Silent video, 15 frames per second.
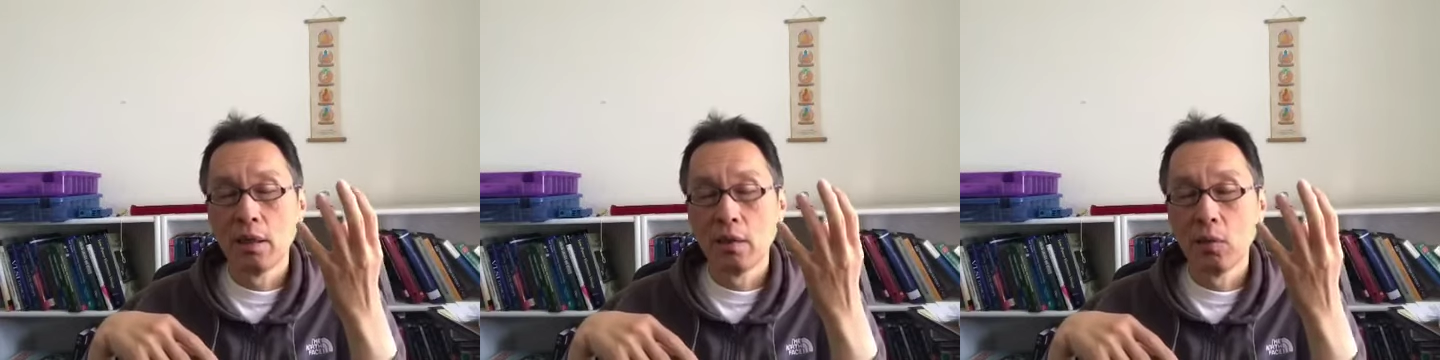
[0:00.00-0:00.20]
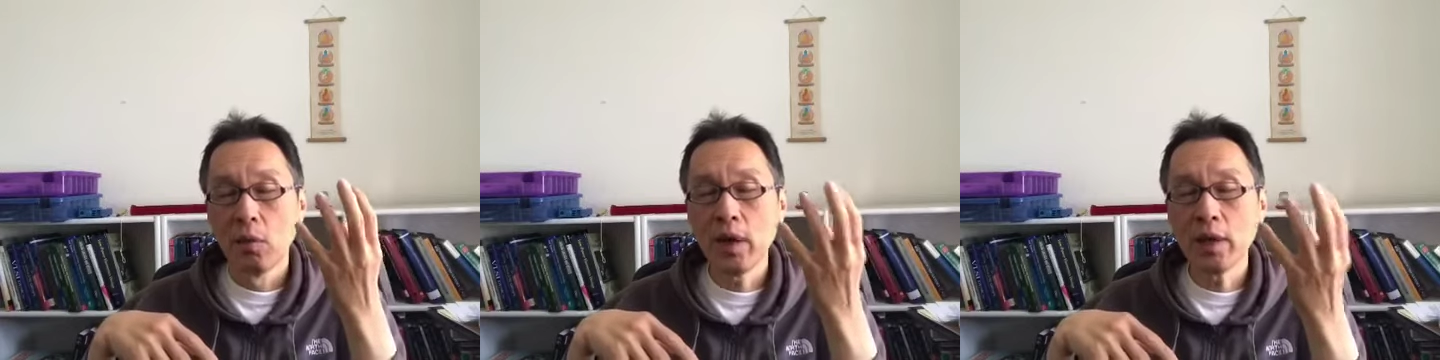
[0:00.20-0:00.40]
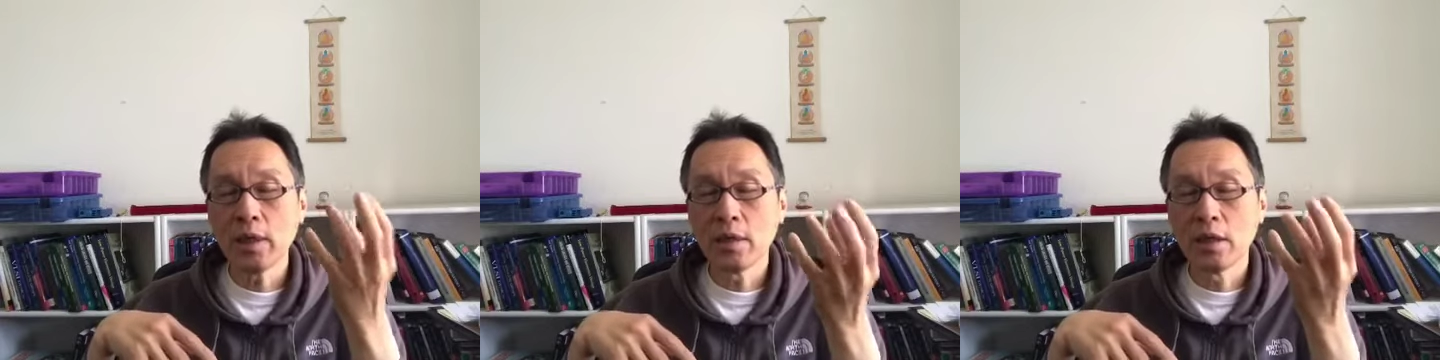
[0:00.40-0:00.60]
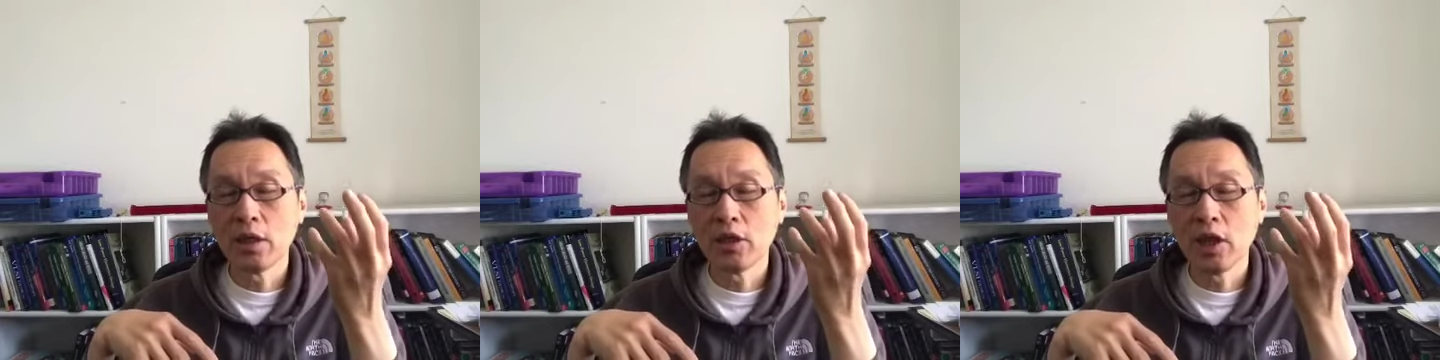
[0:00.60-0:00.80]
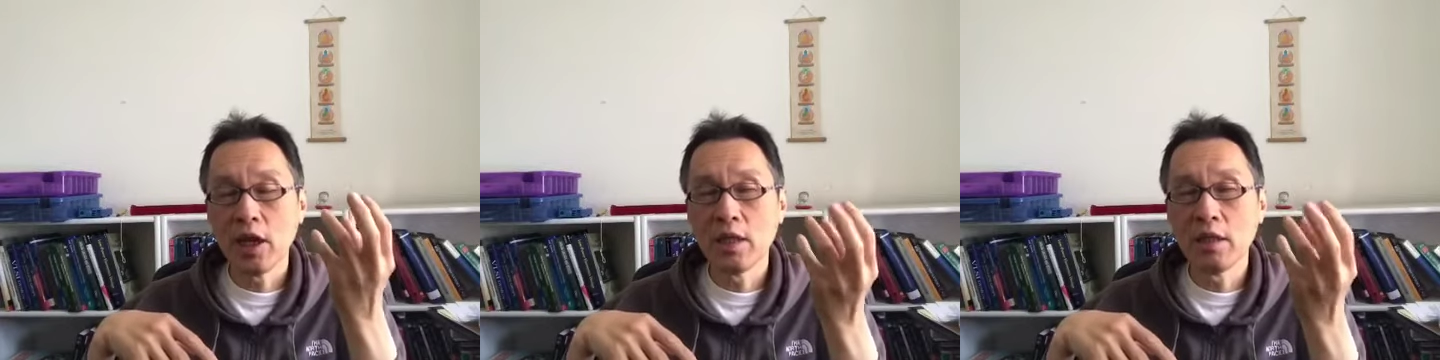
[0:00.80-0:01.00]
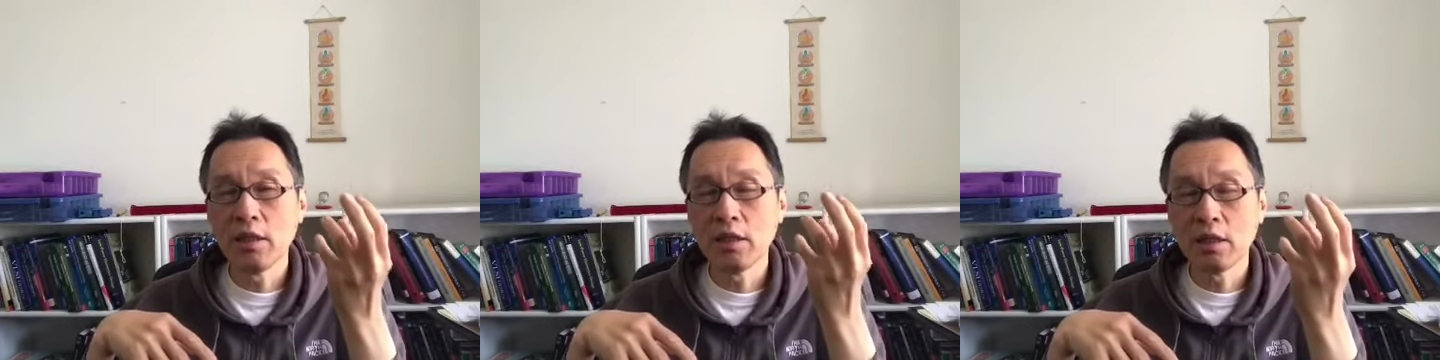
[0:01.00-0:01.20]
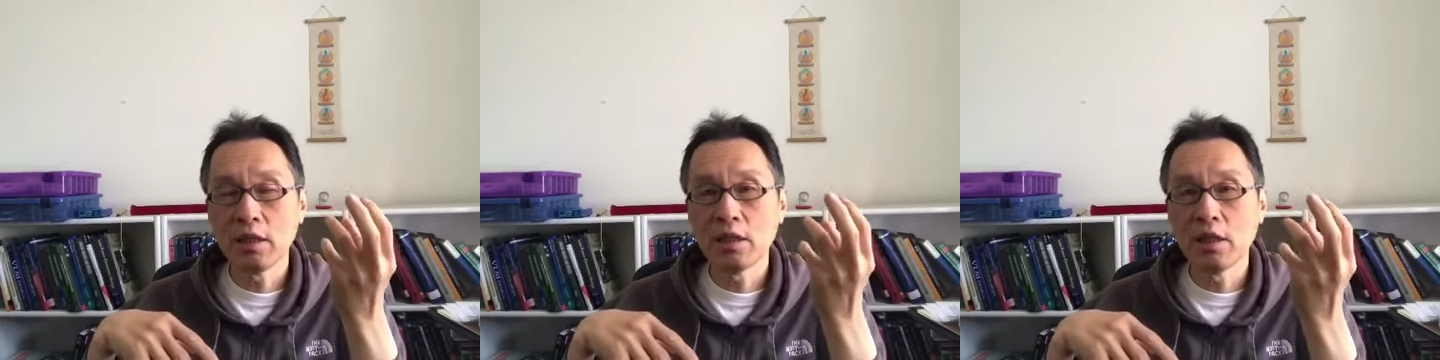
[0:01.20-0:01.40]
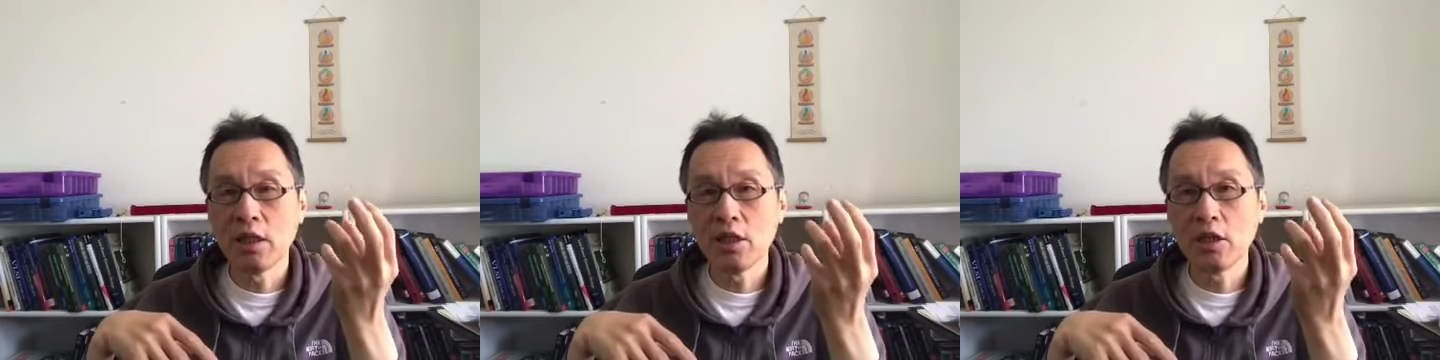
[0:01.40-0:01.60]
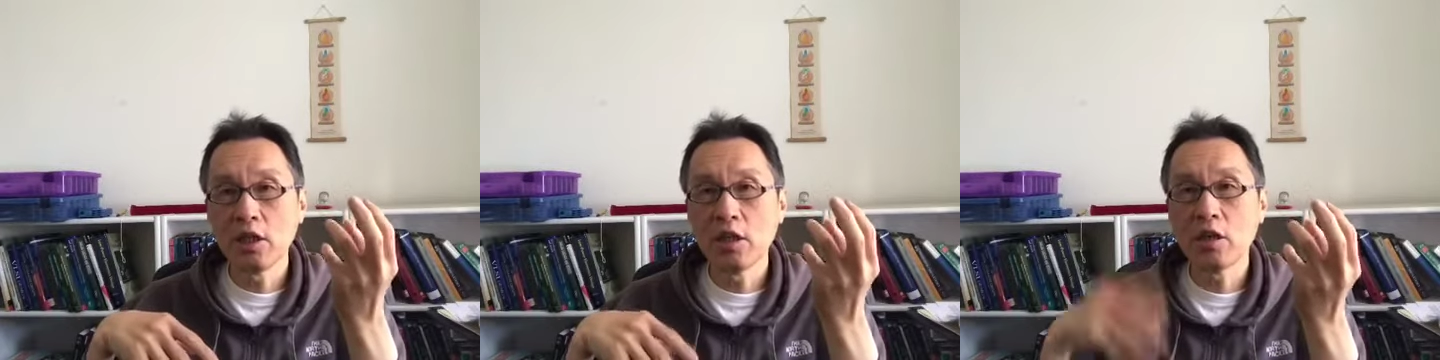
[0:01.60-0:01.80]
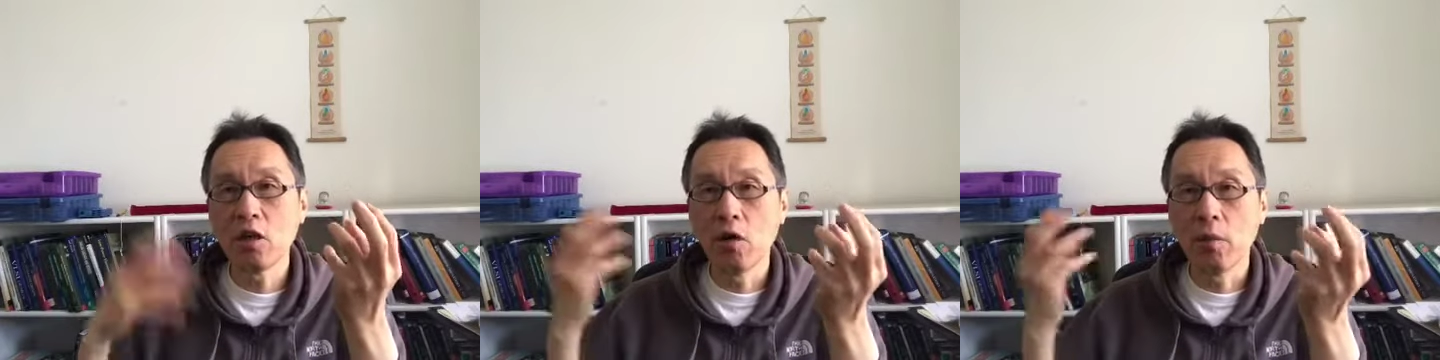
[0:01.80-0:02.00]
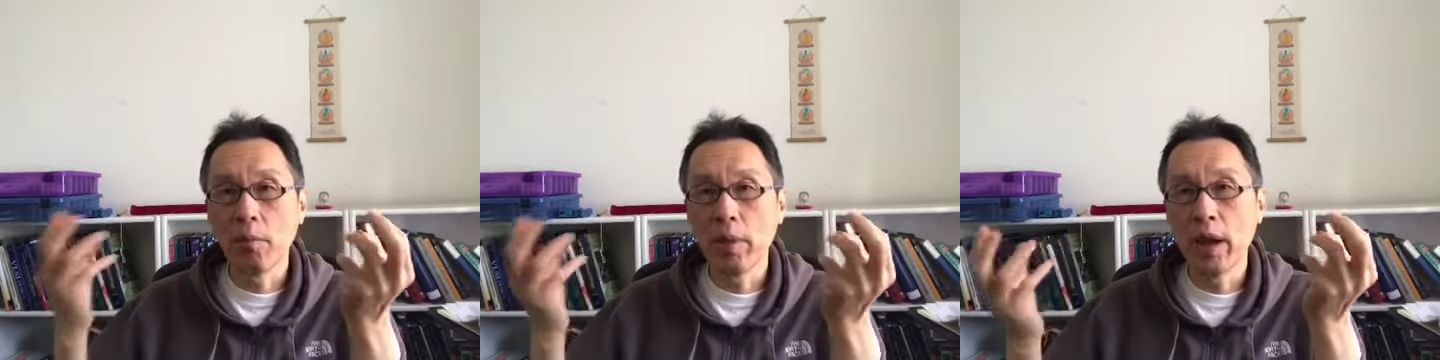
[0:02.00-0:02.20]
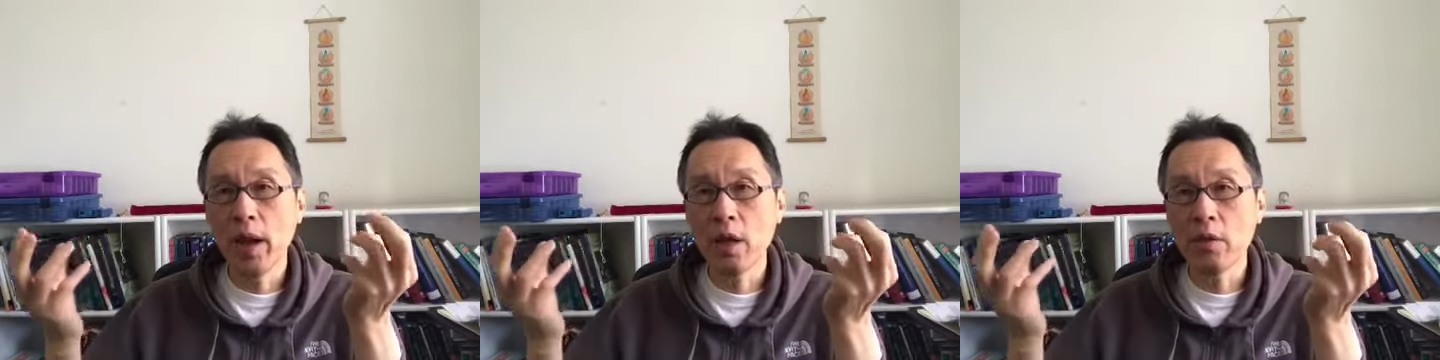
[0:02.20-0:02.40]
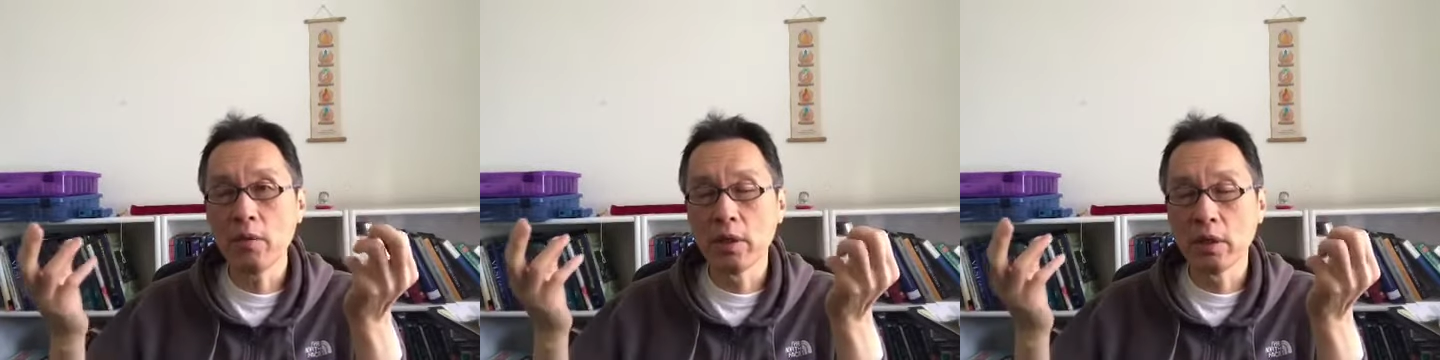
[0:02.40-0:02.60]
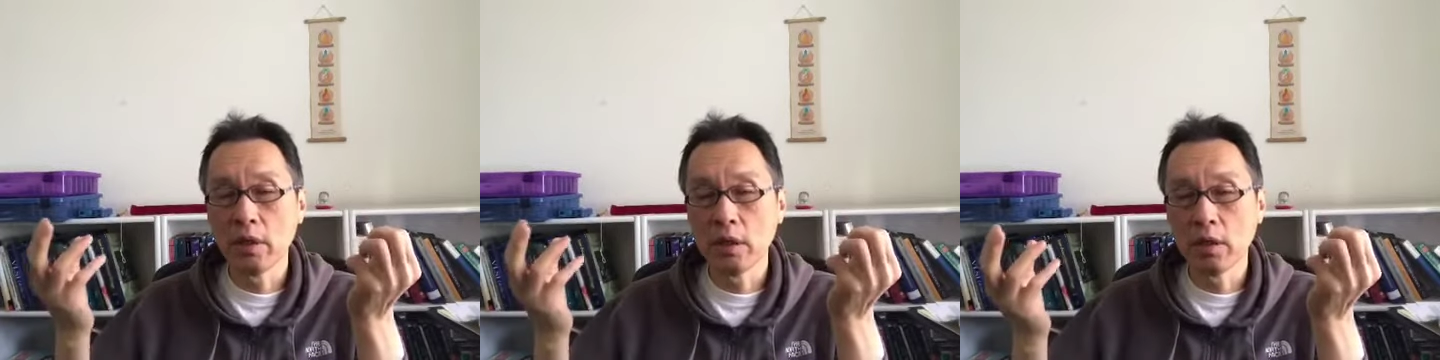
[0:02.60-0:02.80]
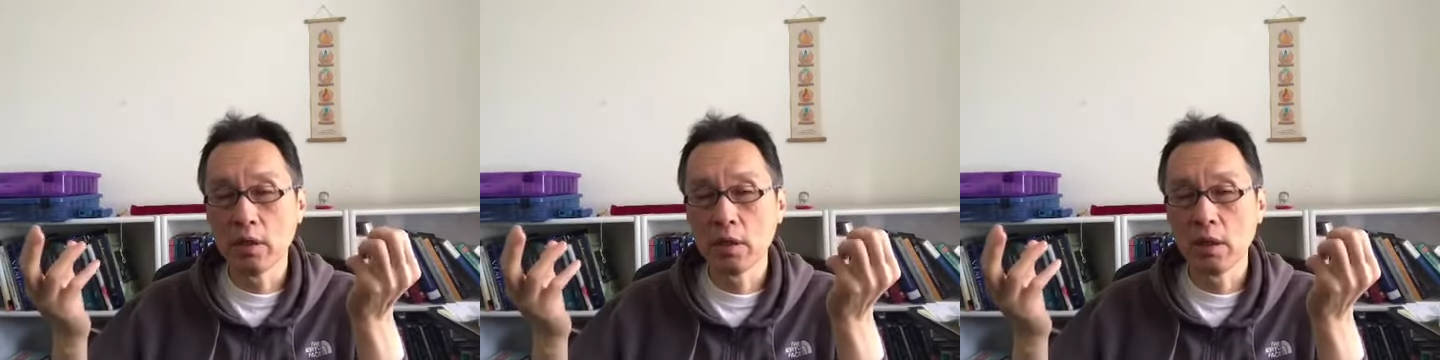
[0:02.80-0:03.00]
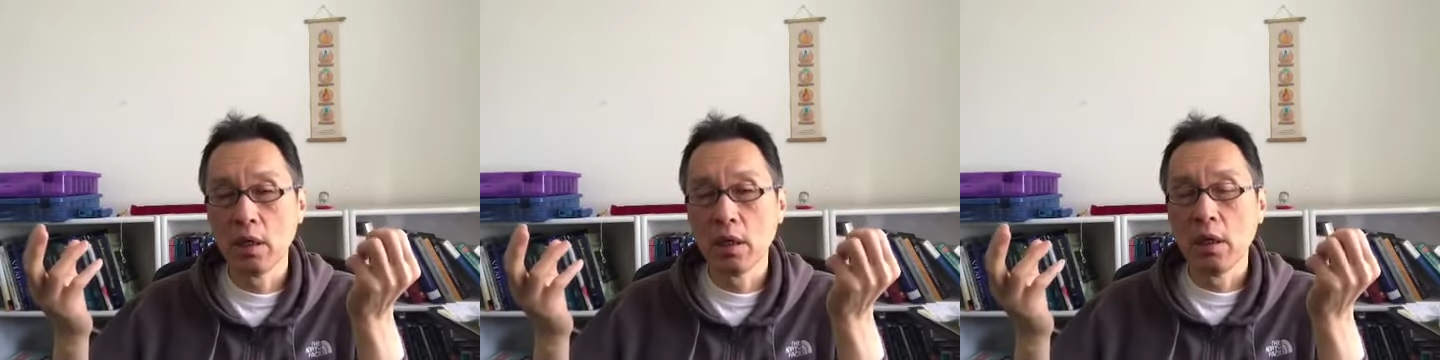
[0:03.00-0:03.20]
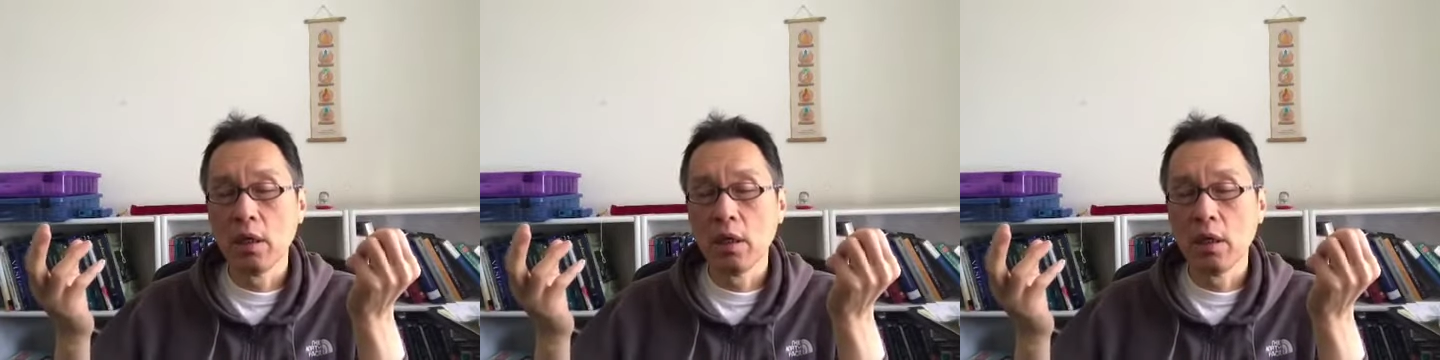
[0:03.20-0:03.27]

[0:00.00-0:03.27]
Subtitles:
what the Chinese is teaching compare with those